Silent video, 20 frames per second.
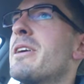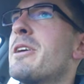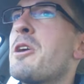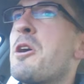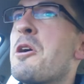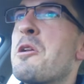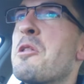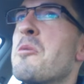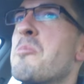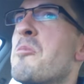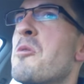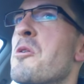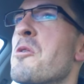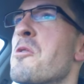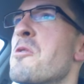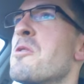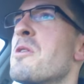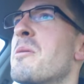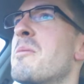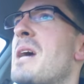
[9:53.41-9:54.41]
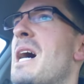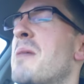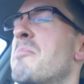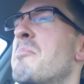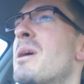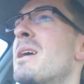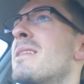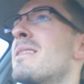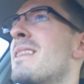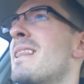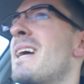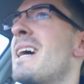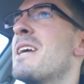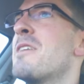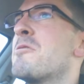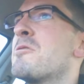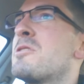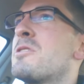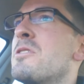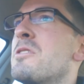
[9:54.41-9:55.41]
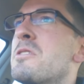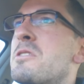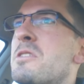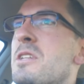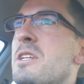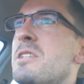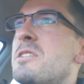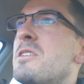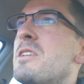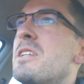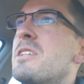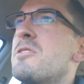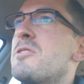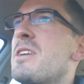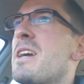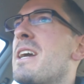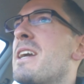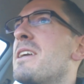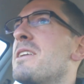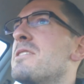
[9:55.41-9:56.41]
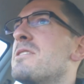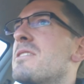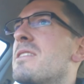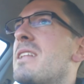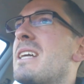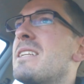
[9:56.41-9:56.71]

go to the moon a month later as soon as it hits an exchange.